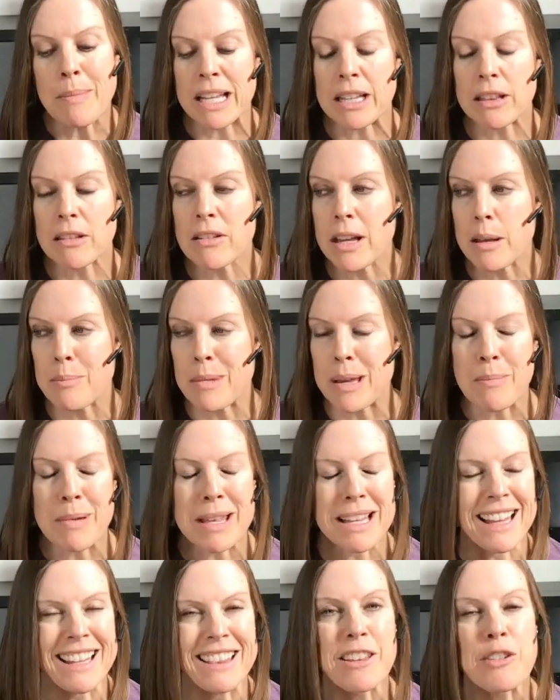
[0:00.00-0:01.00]
might look at me and
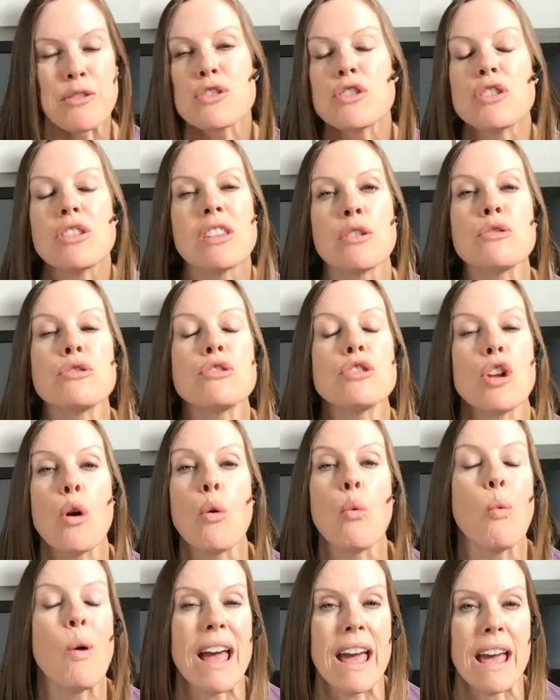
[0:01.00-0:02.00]
be like there's there's no
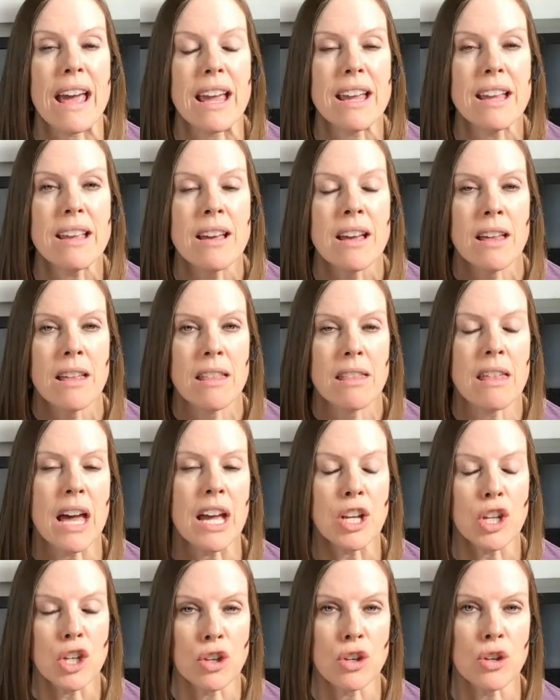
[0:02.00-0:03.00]
way
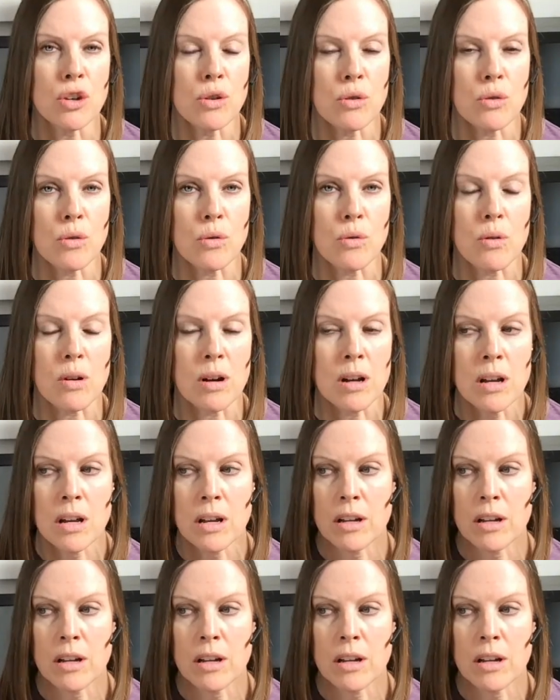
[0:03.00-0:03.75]
that you